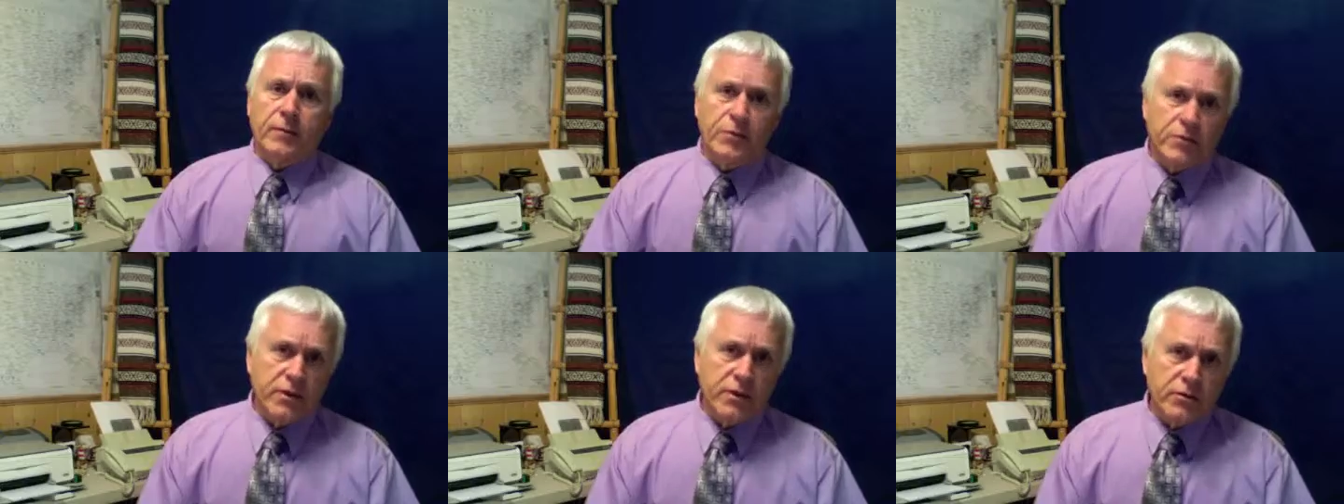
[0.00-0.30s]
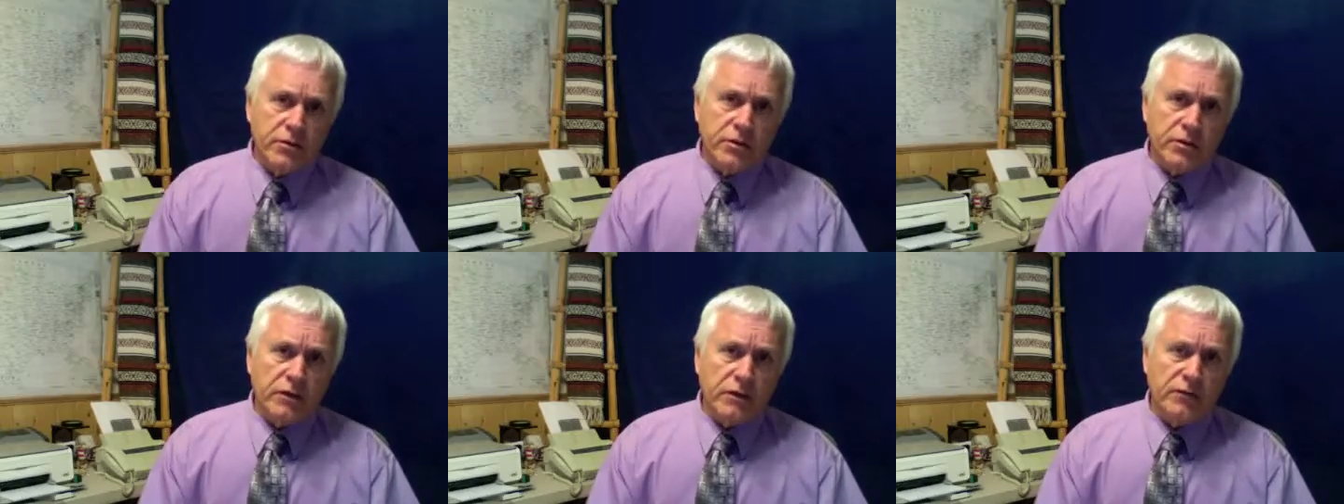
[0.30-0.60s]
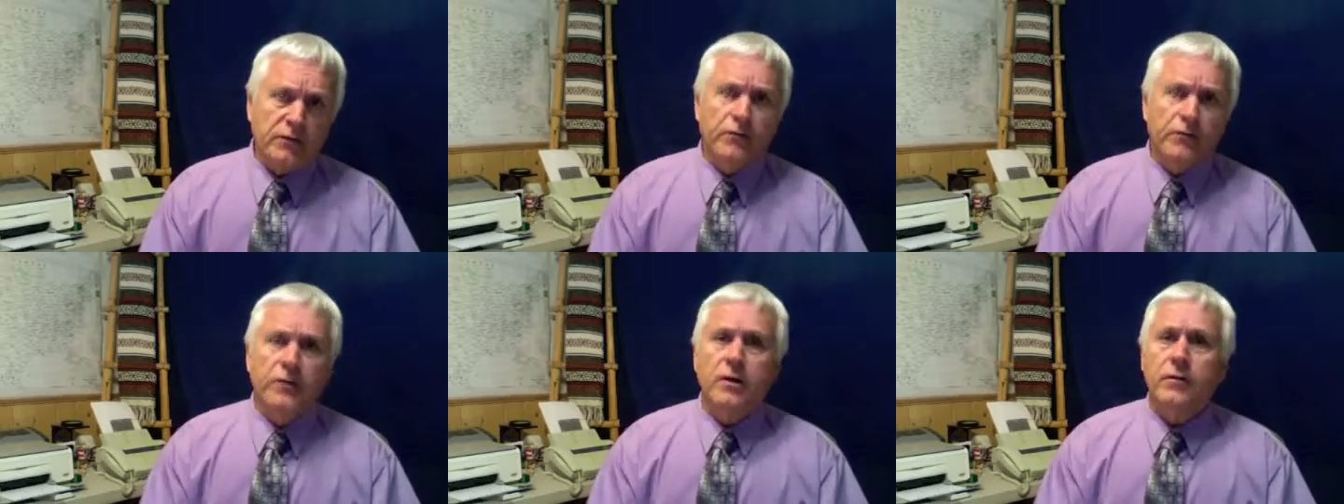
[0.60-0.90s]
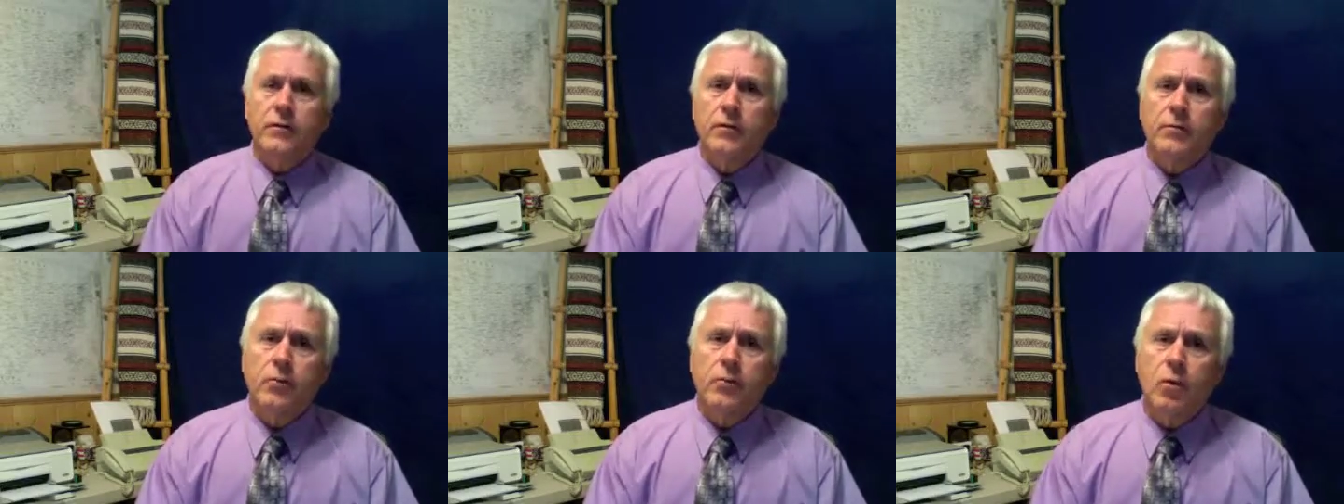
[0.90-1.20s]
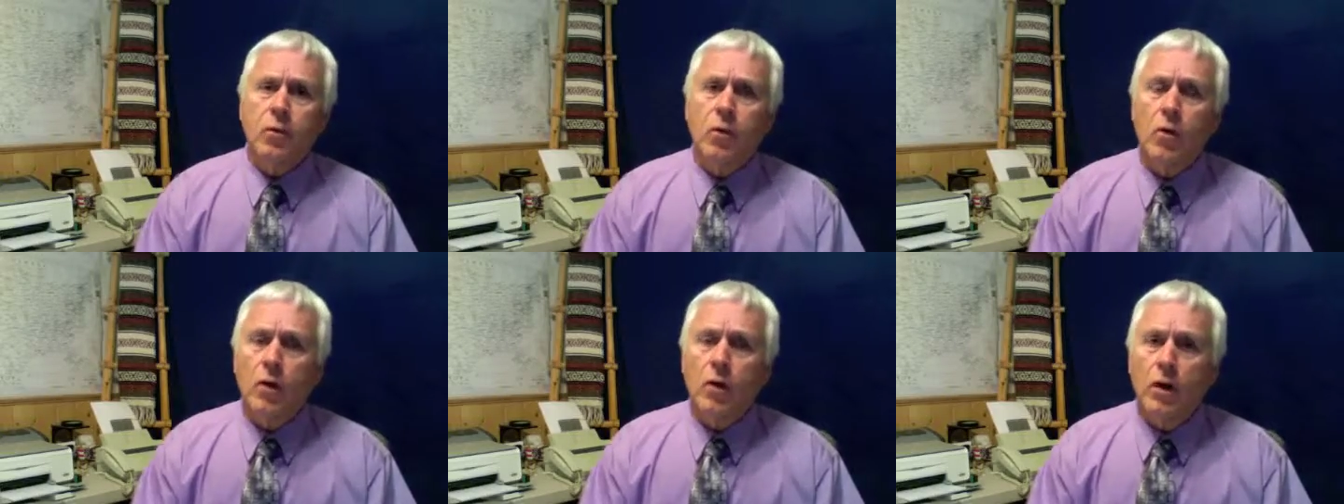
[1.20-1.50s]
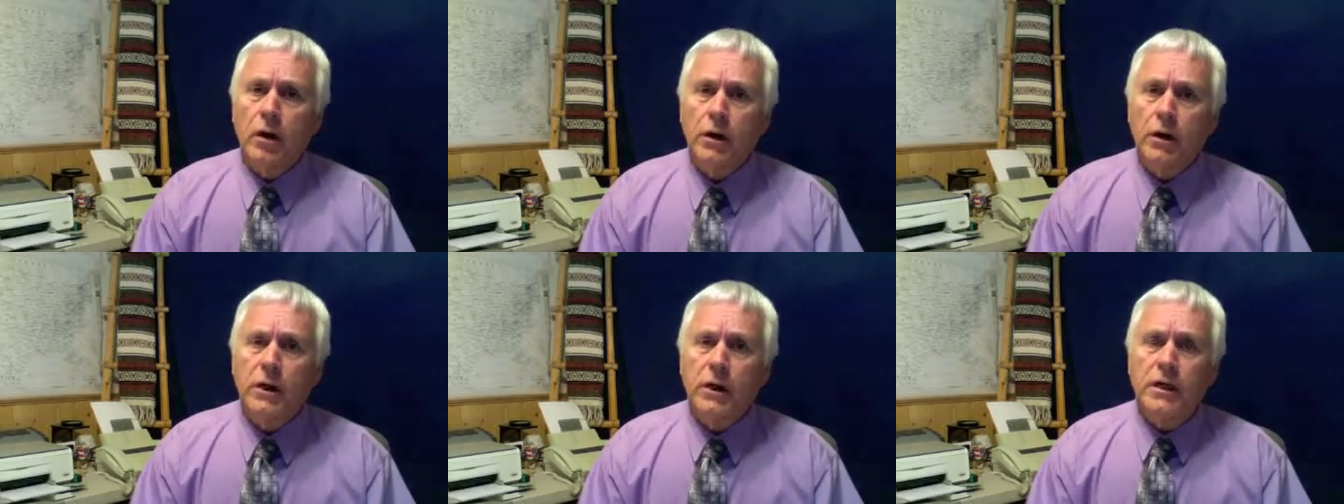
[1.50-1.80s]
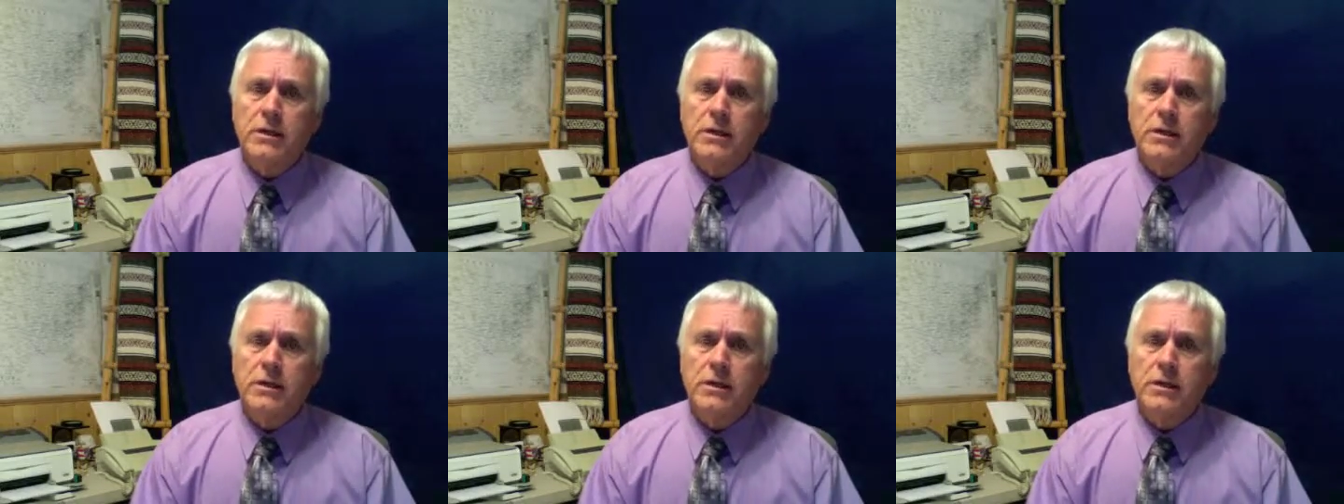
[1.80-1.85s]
present yourself in front of a board,